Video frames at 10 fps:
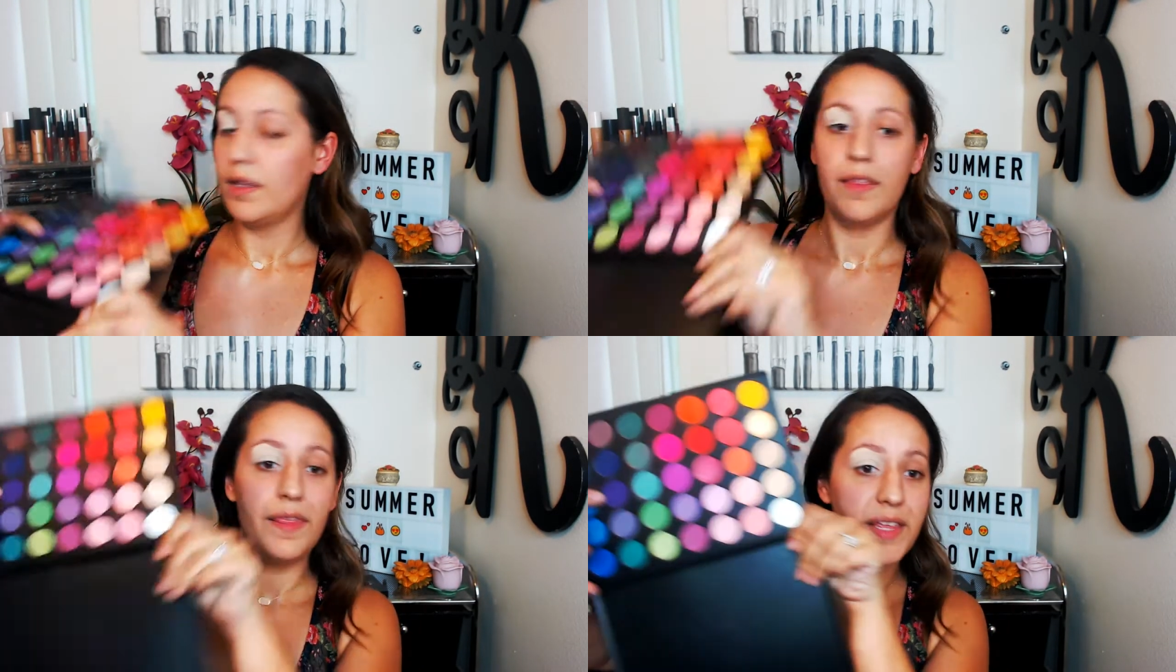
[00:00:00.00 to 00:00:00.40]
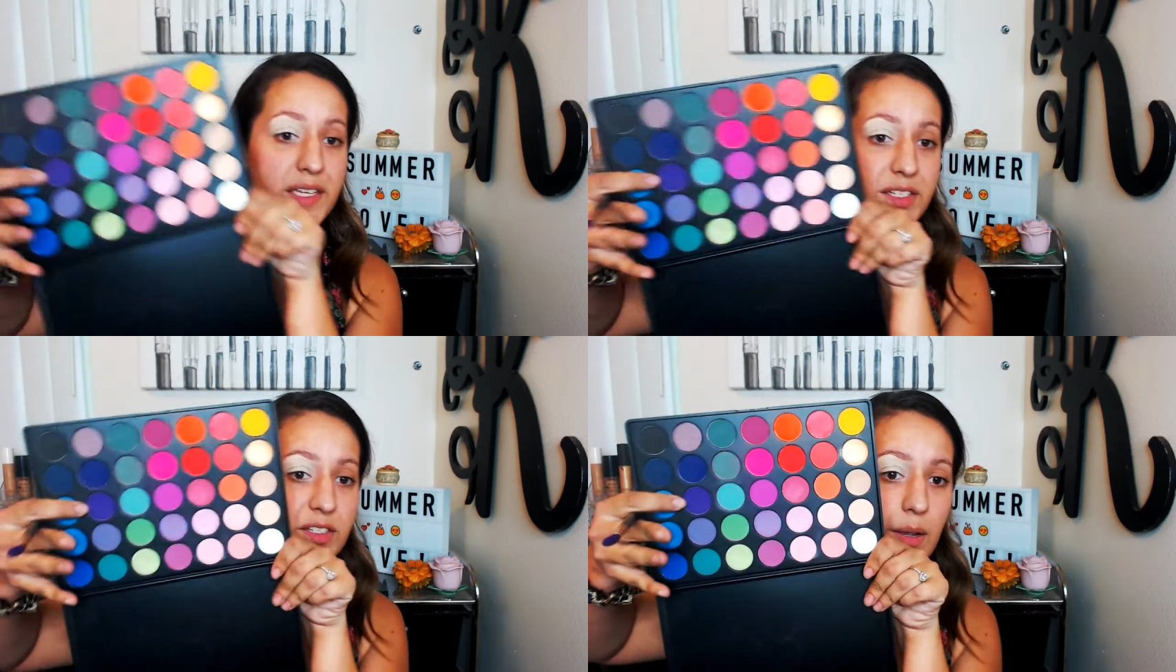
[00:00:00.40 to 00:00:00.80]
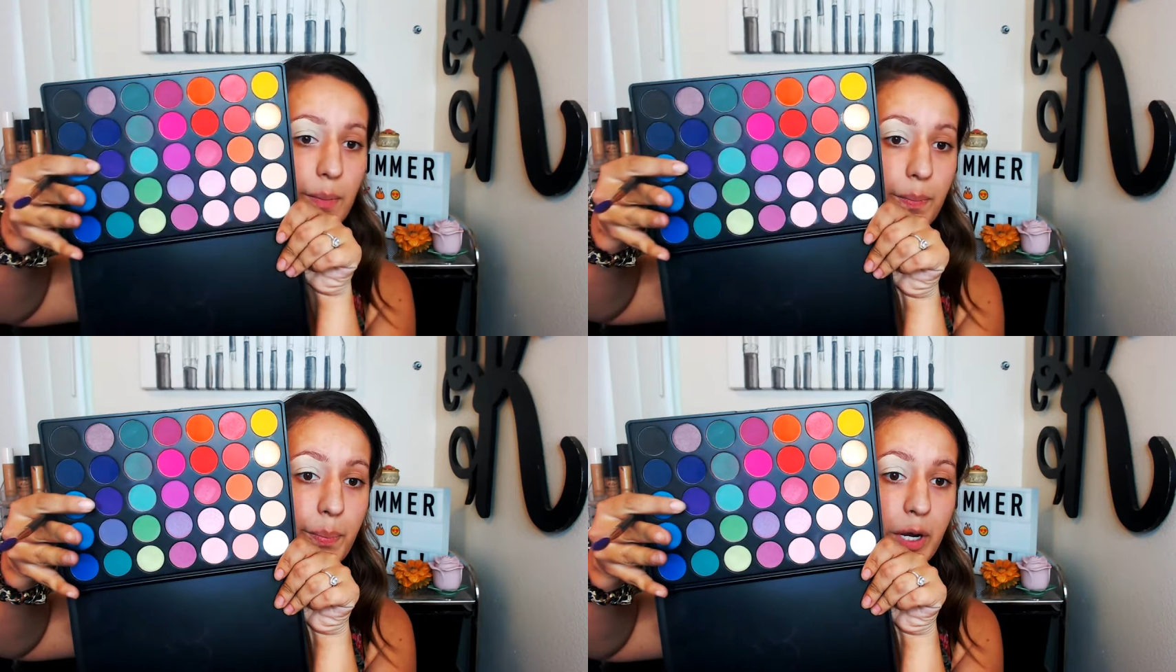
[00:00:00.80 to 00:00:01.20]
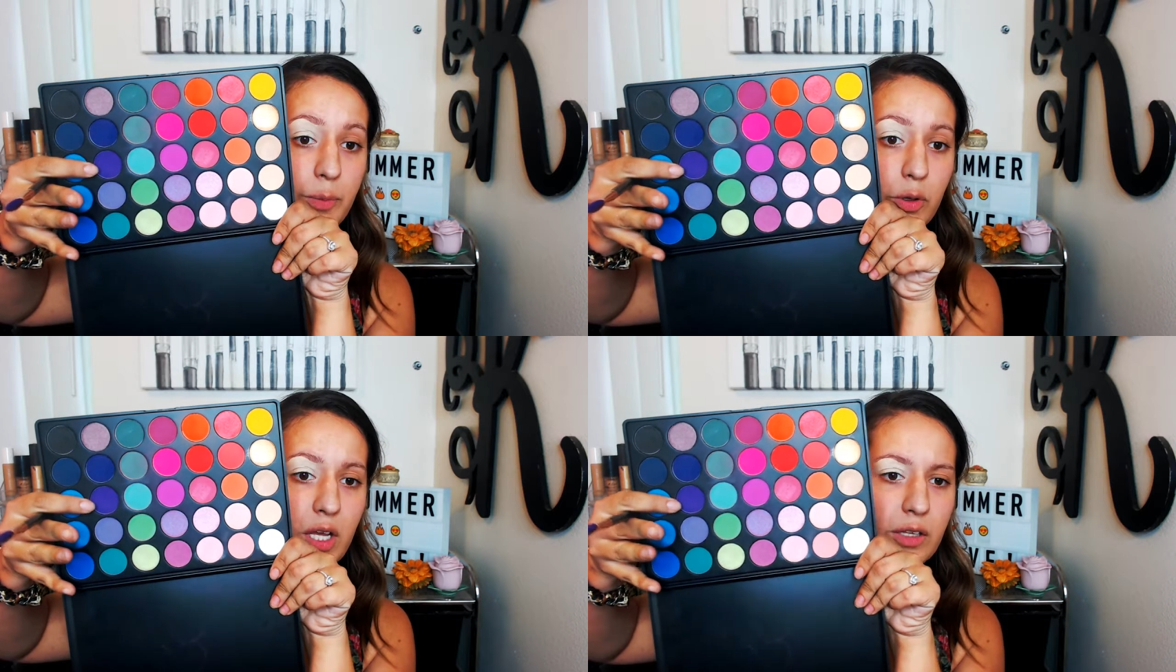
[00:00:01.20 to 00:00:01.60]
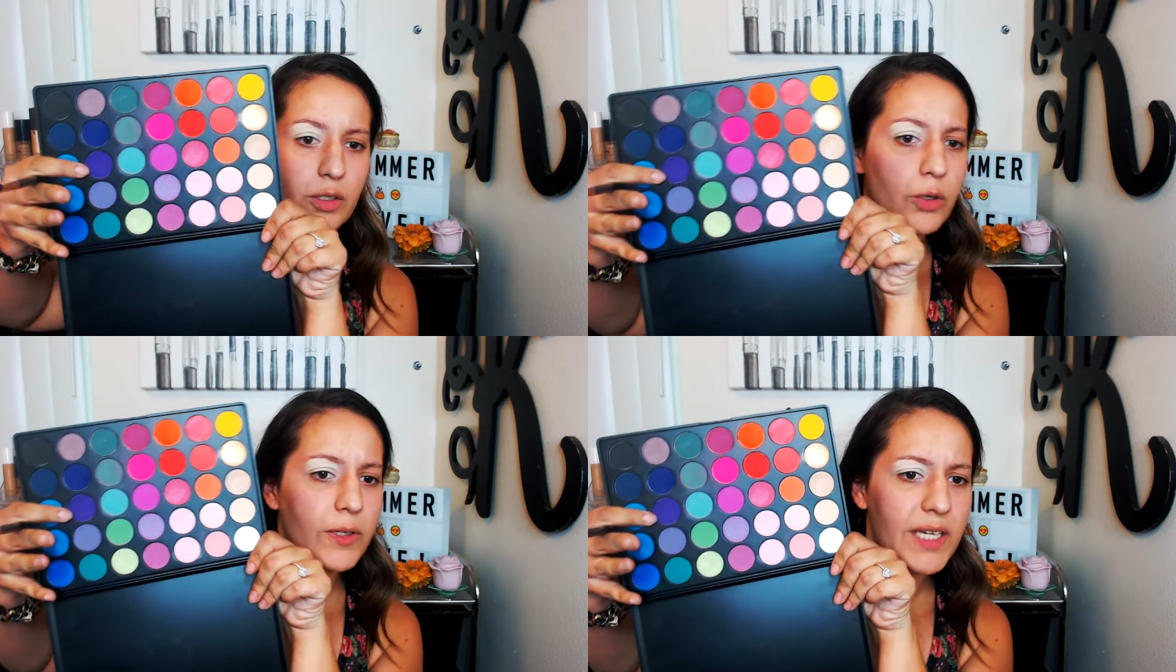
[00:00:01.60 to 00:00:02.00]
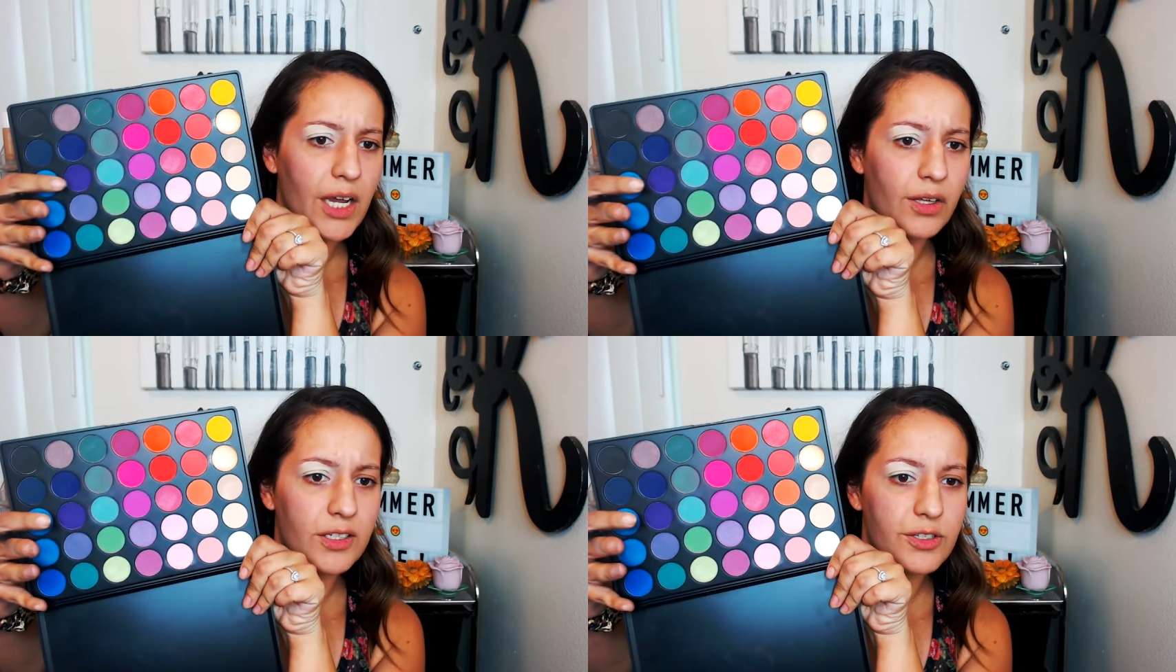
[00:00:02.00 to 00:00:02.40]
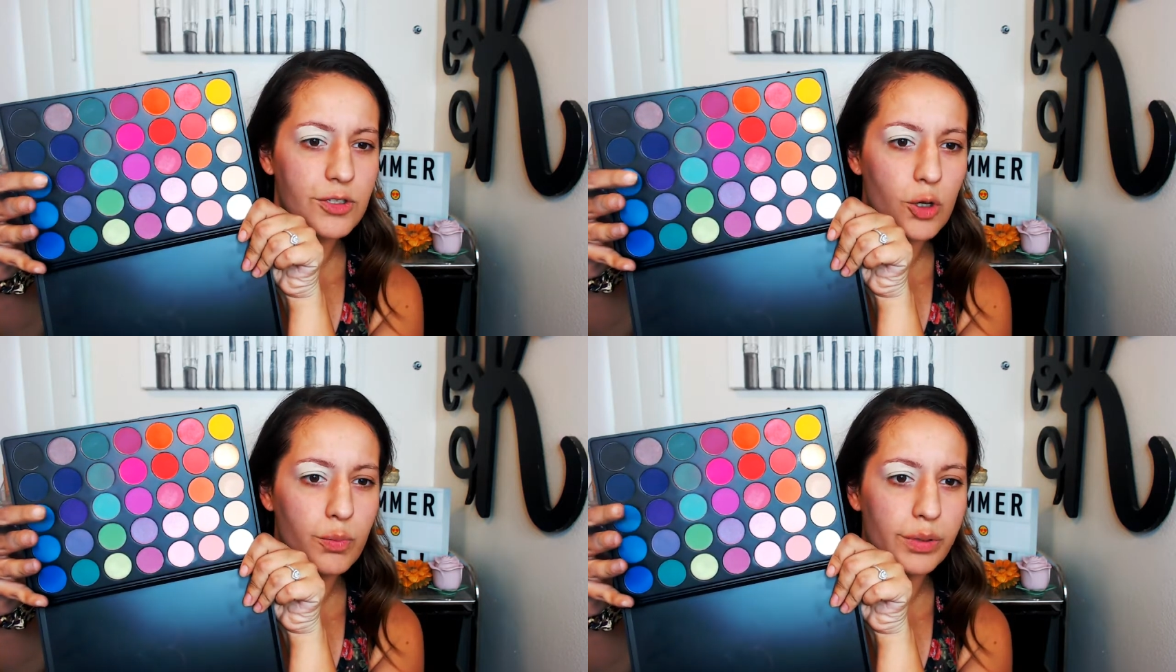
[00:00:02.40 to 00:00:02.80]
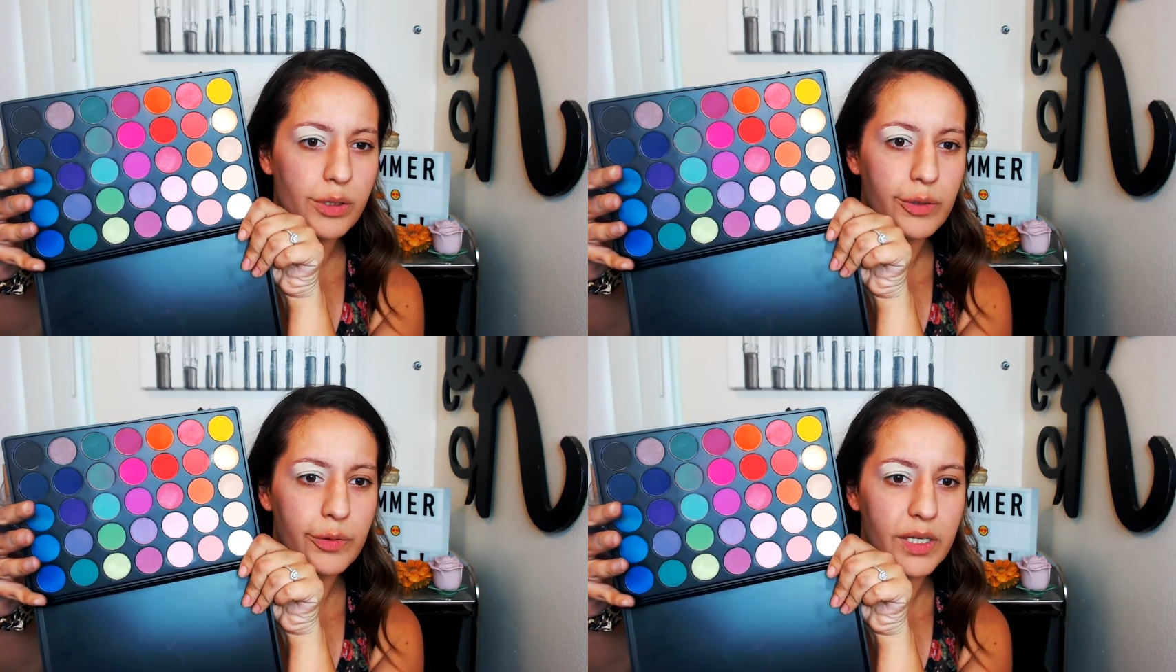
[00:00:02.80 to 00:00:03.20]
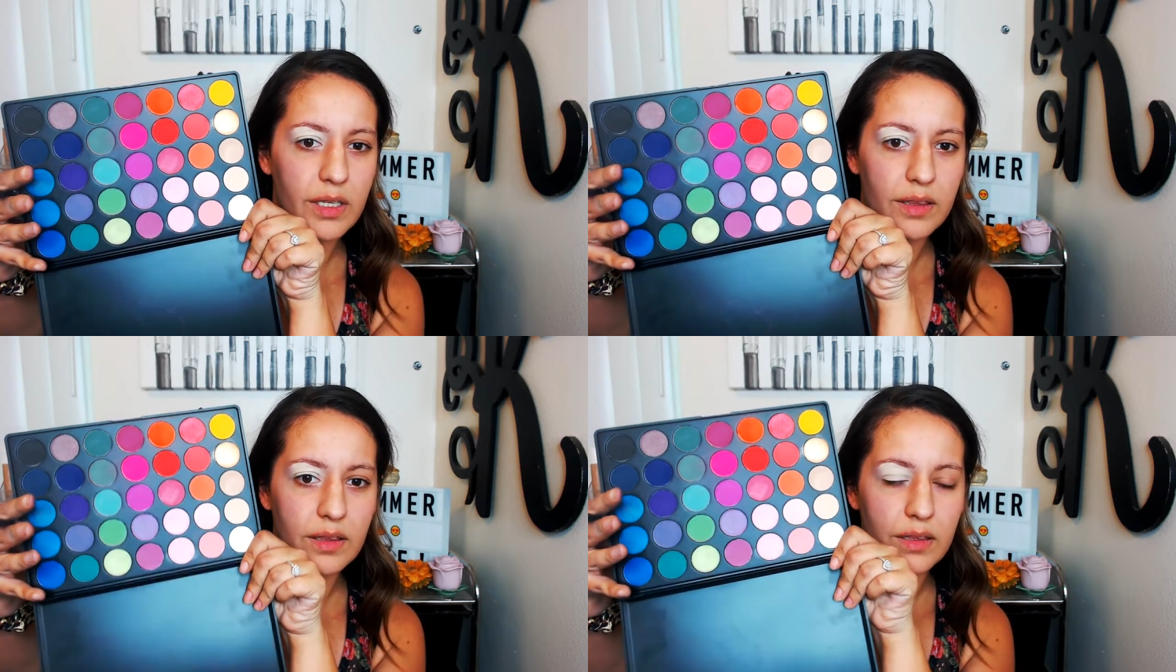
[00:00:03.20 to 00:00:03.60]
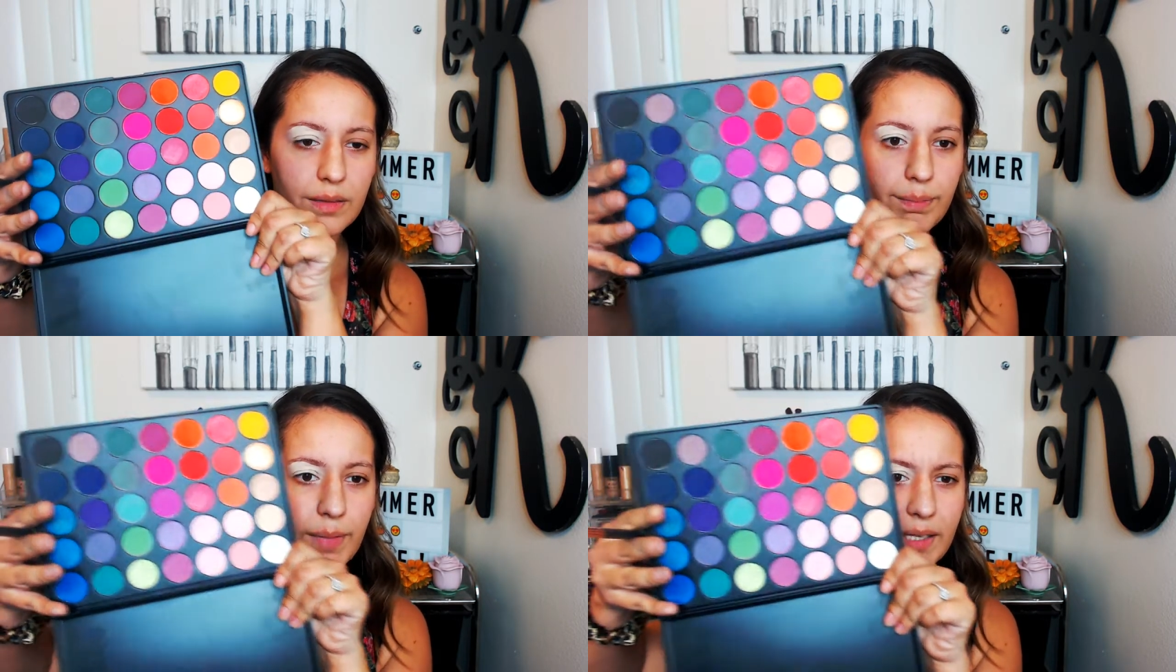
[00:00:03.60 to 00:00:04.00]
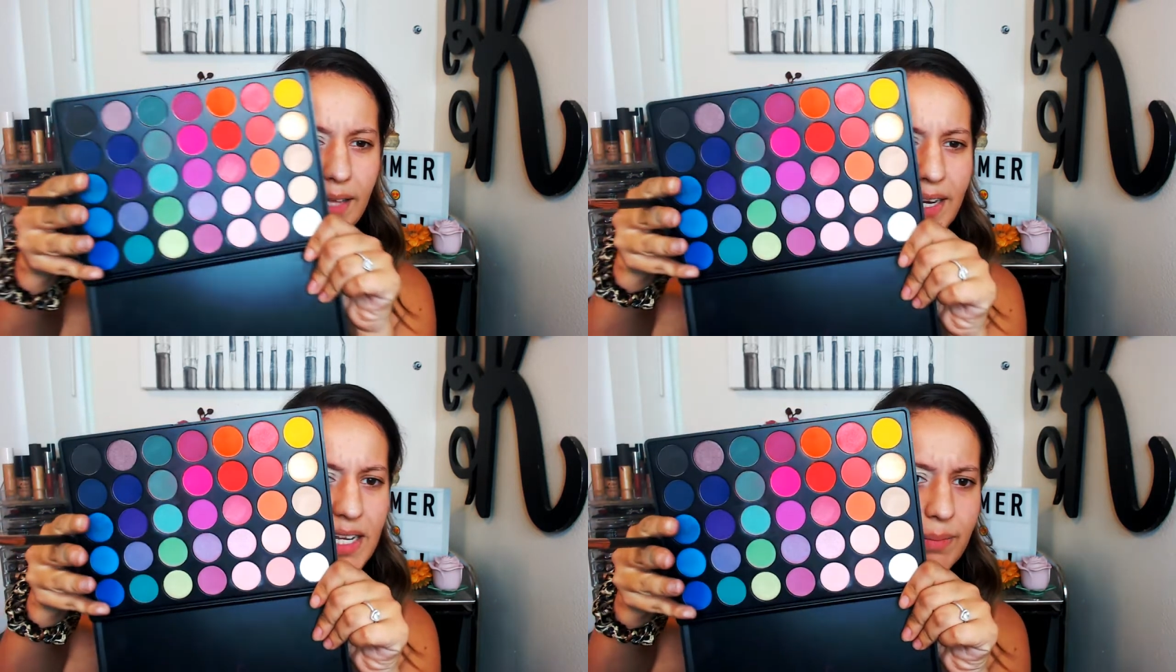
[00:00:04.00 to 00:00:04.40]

this purple color. Holy cow, it looks so blue in my lighting,